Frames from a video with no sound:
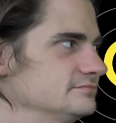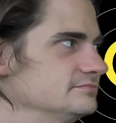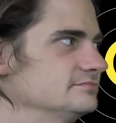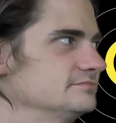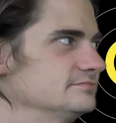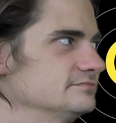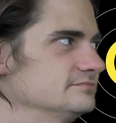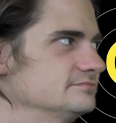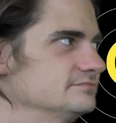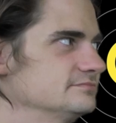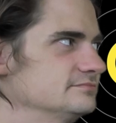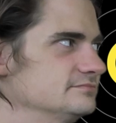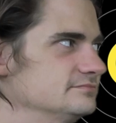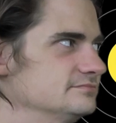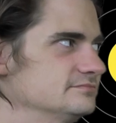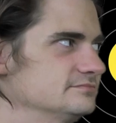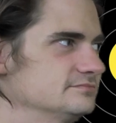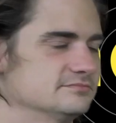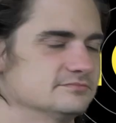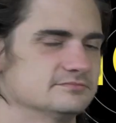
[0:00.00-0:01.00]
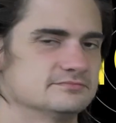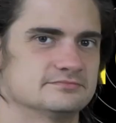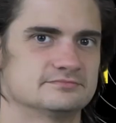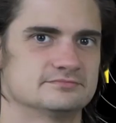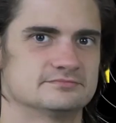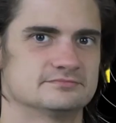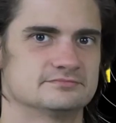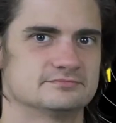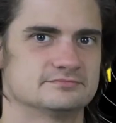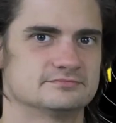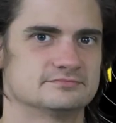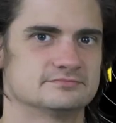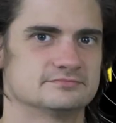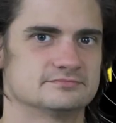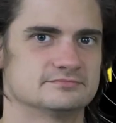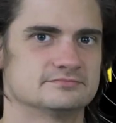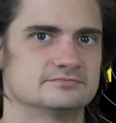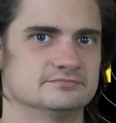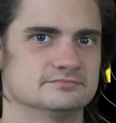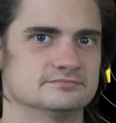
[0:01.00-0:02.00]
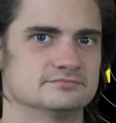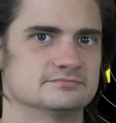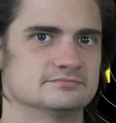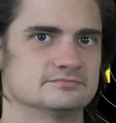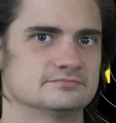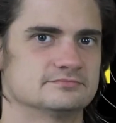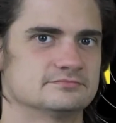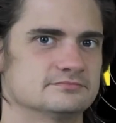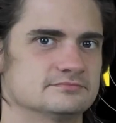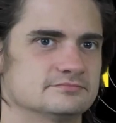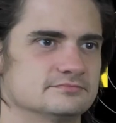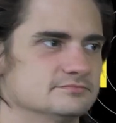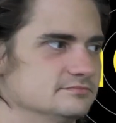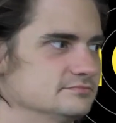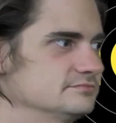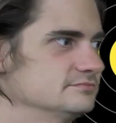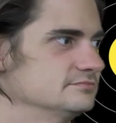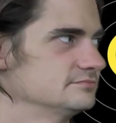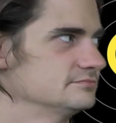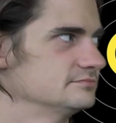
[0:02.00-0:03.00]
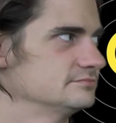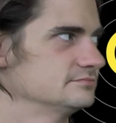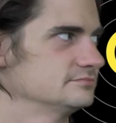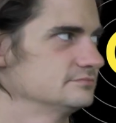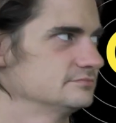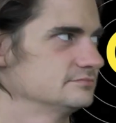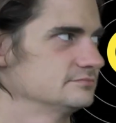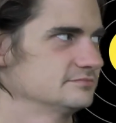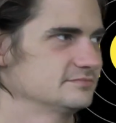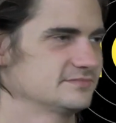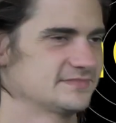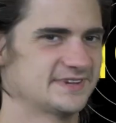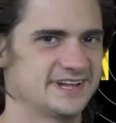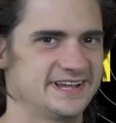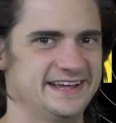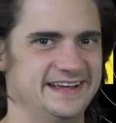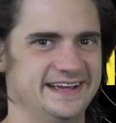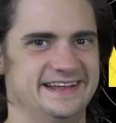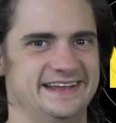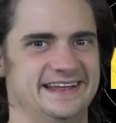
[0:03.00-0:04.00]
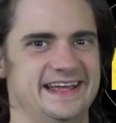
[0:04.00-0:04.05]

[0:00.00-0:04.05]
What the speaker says: (not speaking)